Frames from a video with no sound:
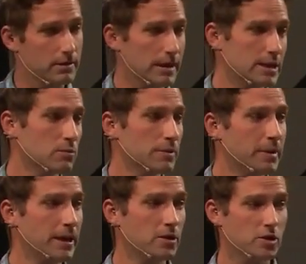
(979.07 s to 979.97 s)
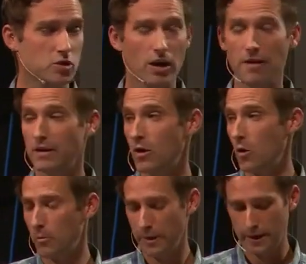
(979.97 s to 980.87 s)
That's what Peter is driving
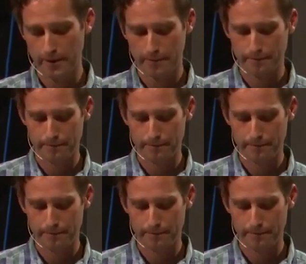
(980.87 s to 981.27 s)
home here.